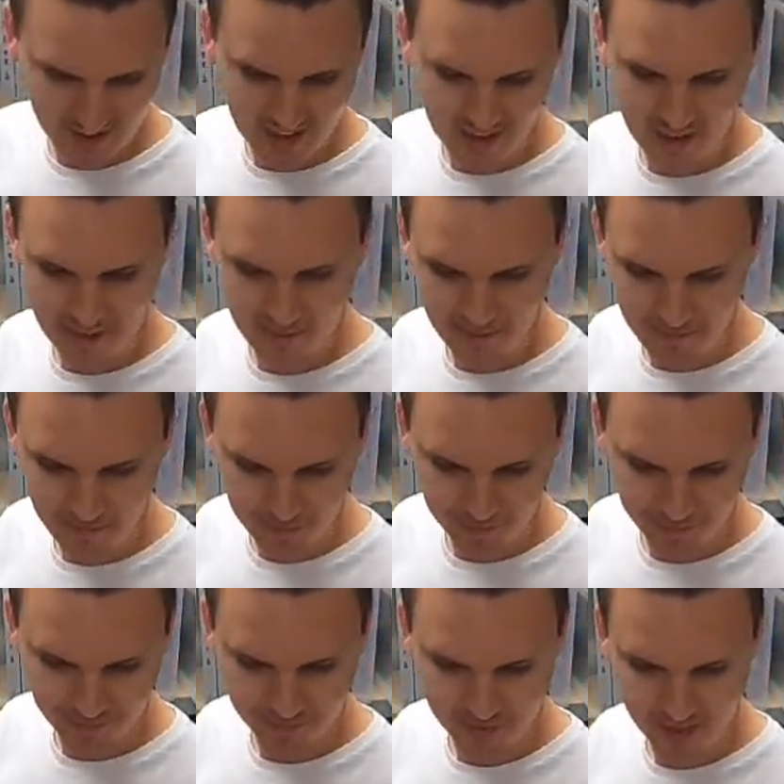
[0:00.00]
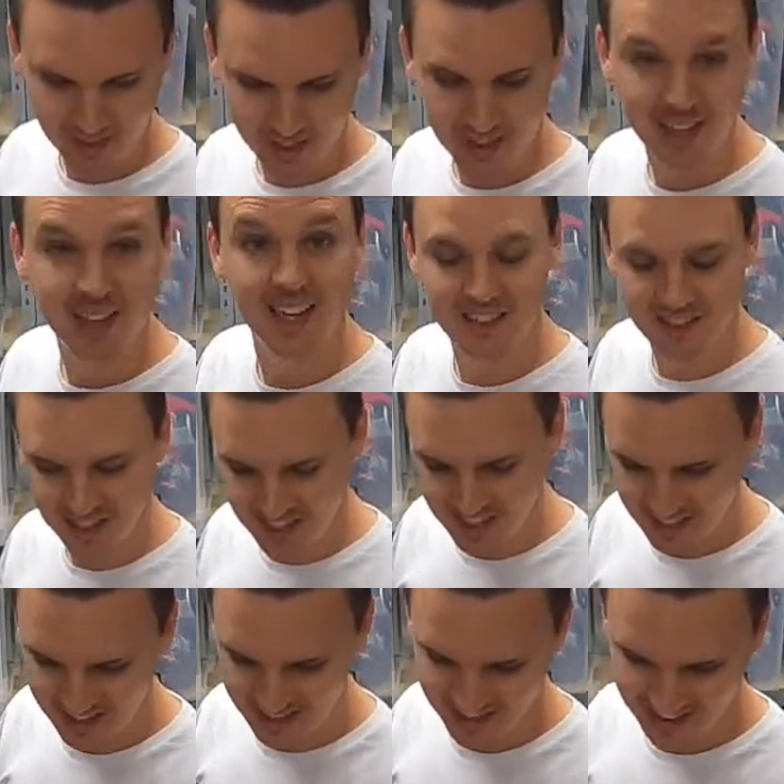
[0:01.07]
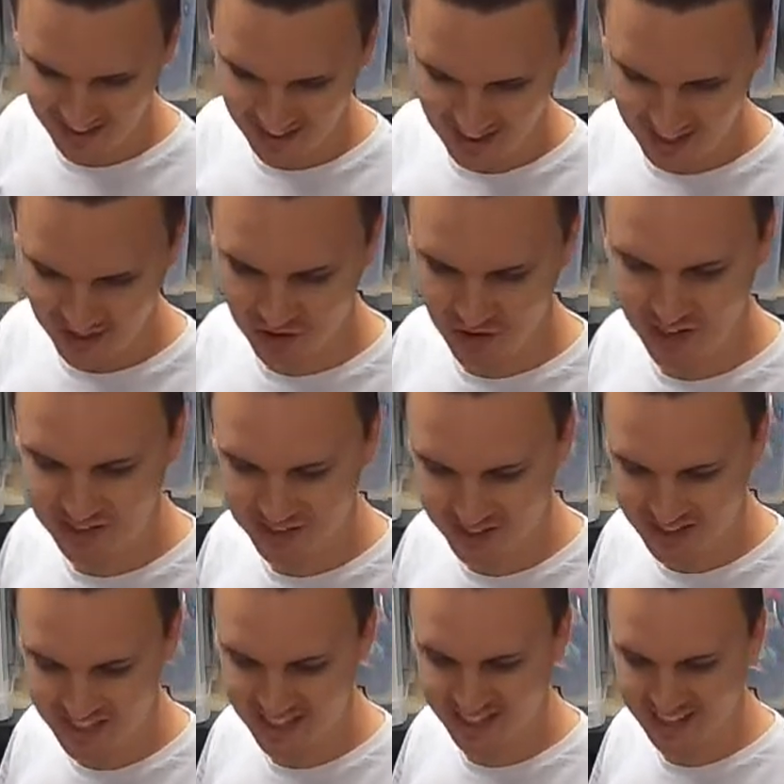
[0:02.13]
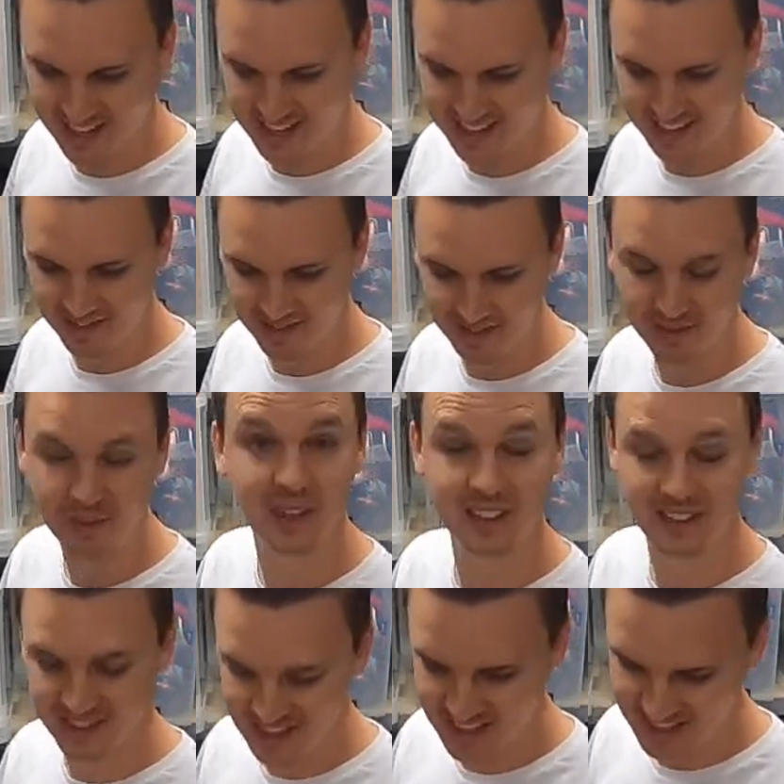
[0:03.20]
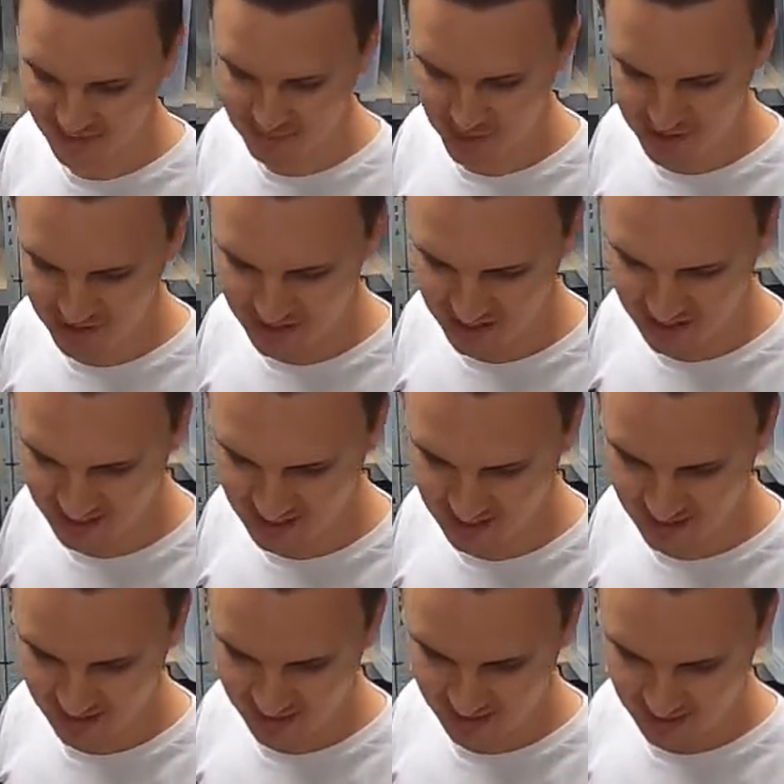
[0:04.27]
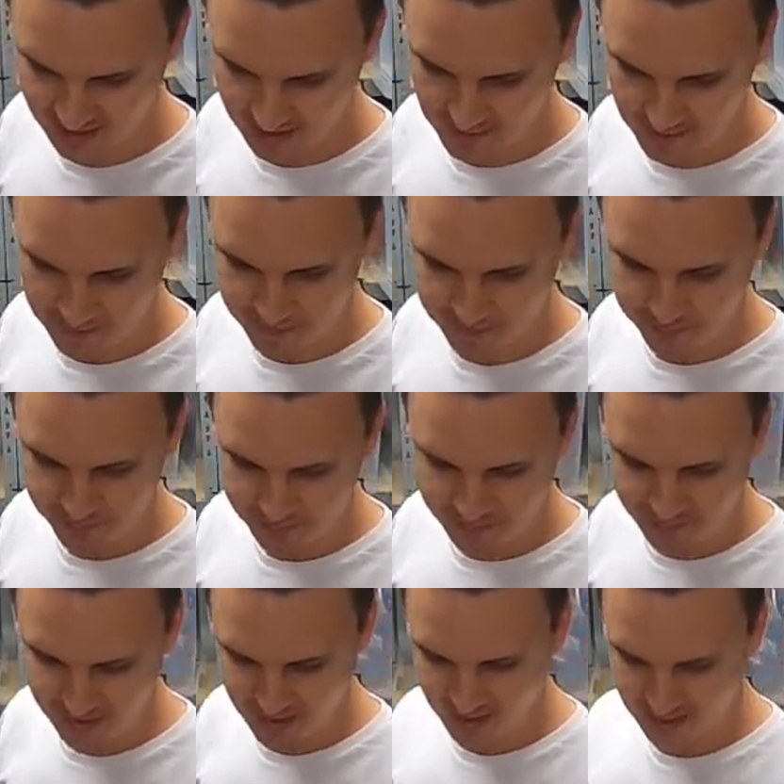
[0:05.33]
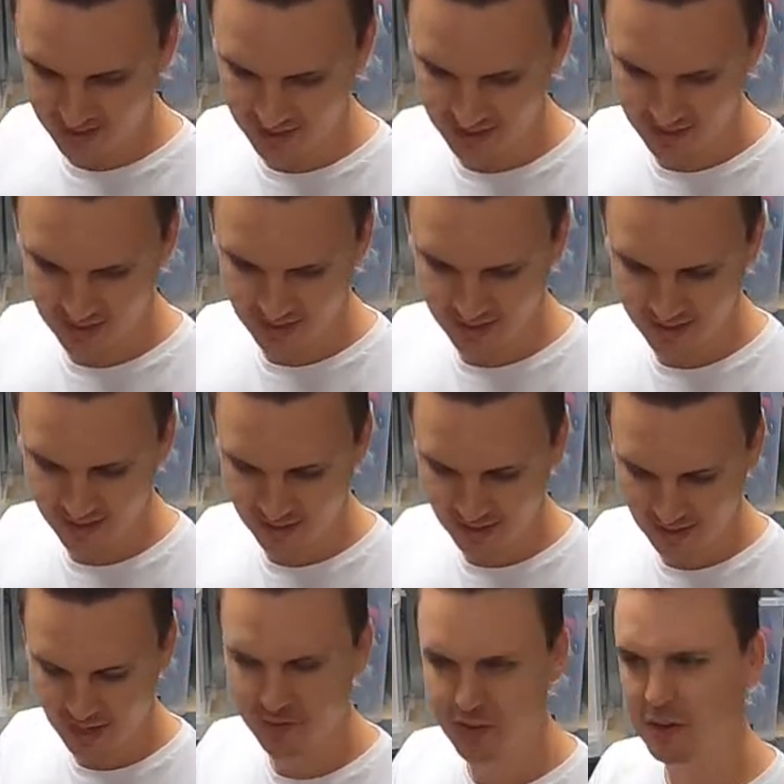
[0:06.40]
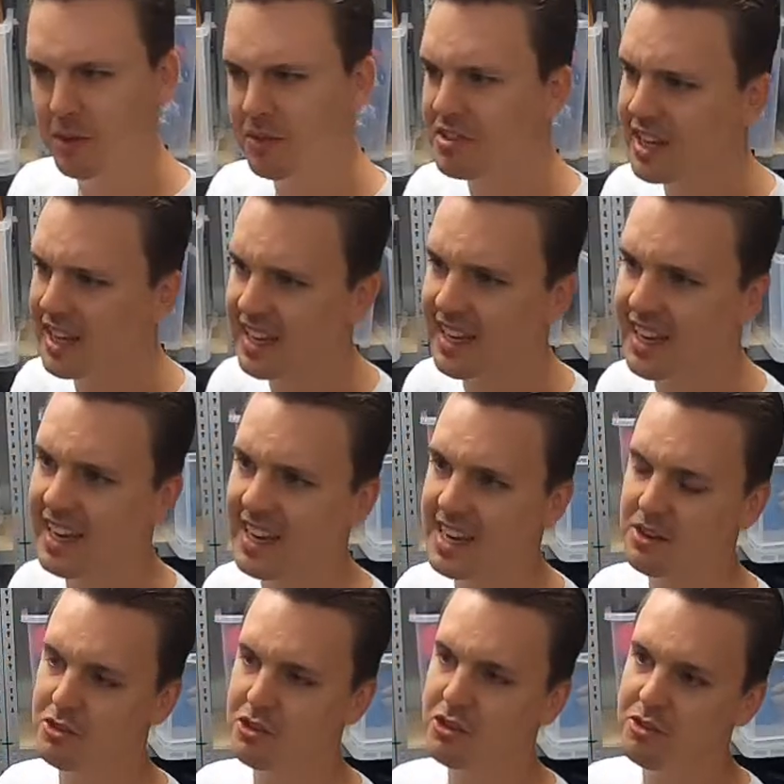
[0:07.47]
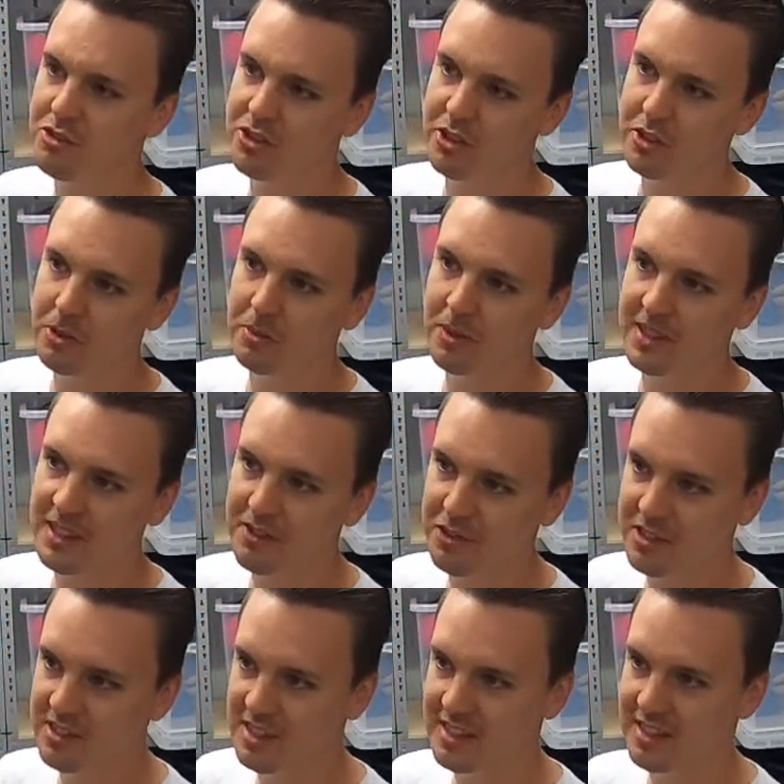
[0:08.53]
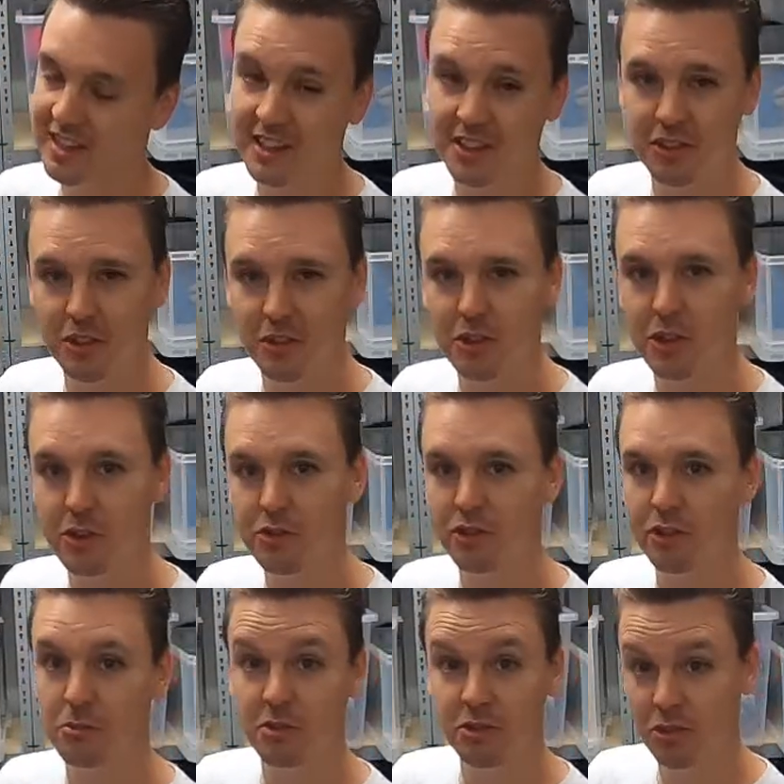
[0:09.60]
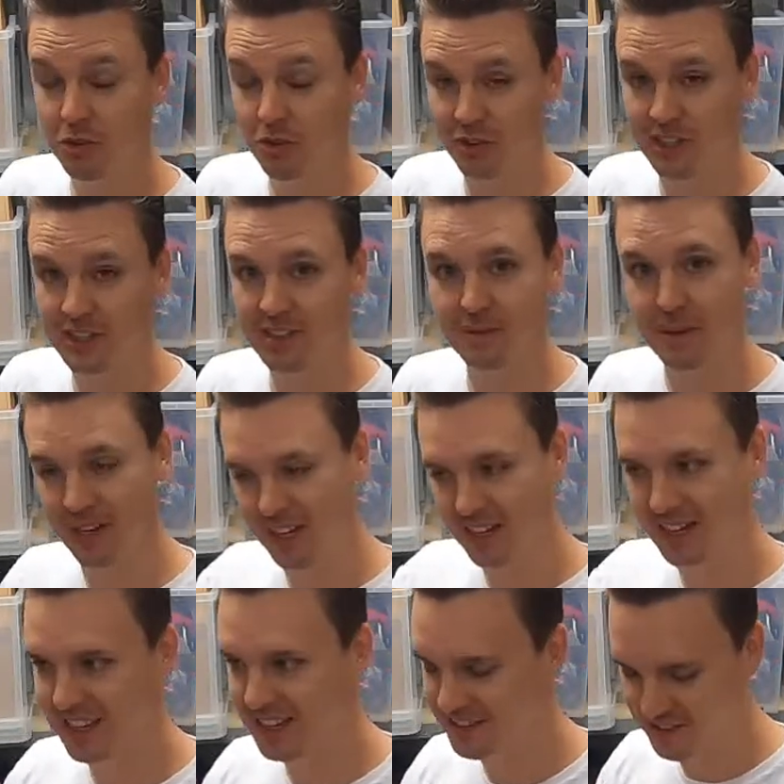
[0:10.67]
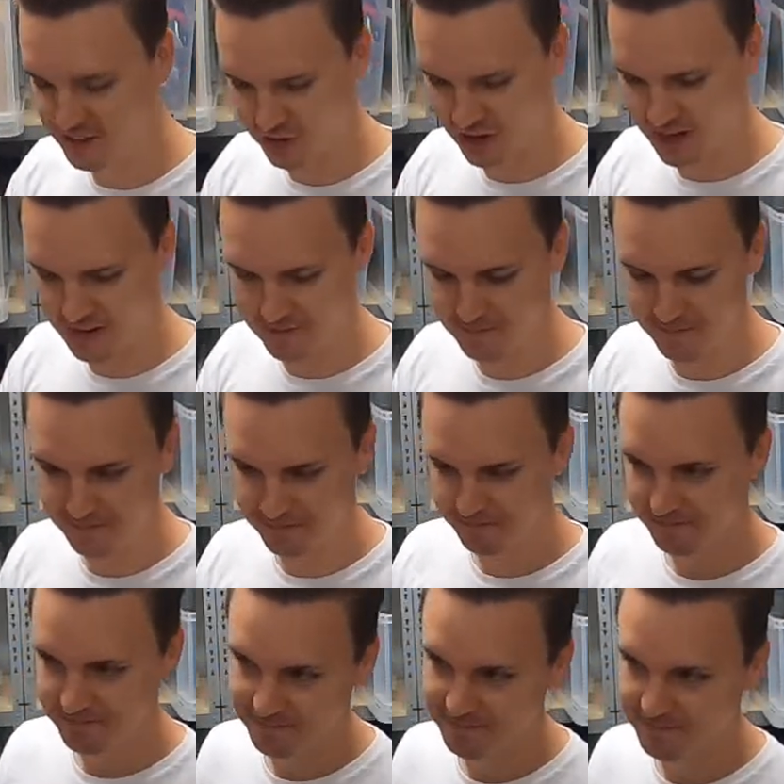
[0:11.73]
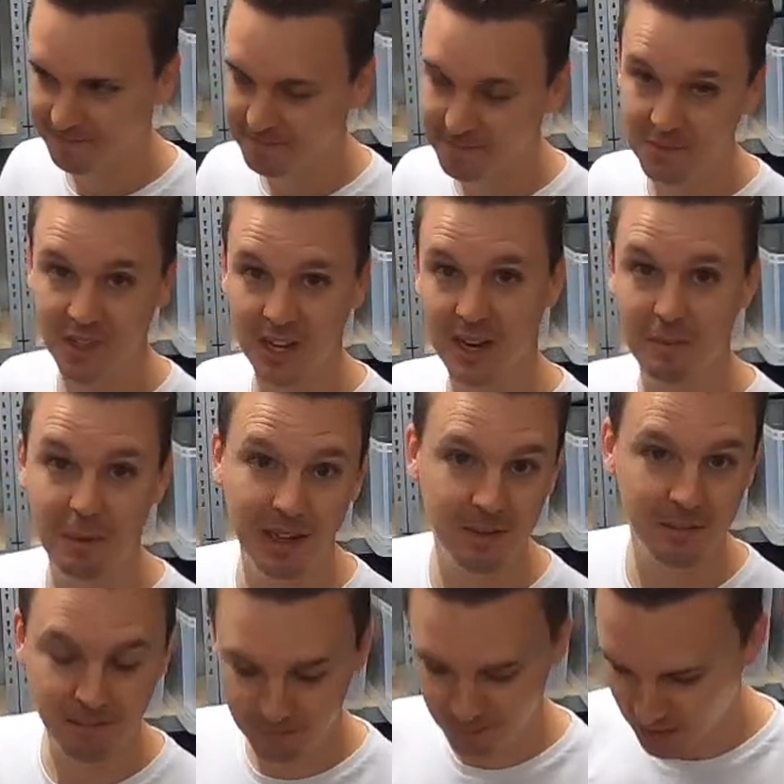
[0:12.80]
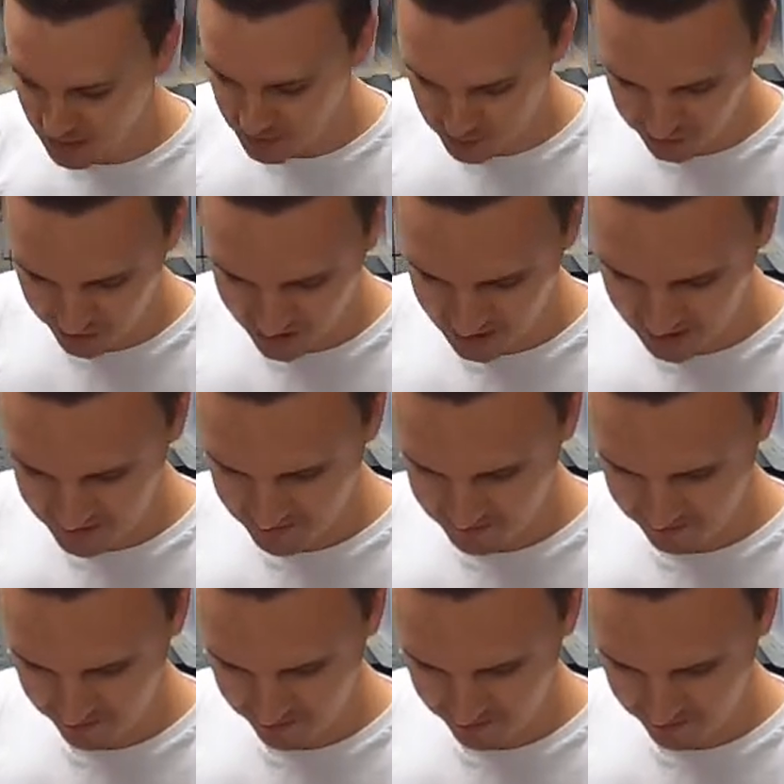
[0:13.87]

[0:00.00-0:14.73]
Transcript: Hey Z, congrats on 10k. Thanks Z, appreciate that. I think with 10k on YouTube, the difference is I can do YouTube stories, a bit like Instagram. So yeah, I might play with that.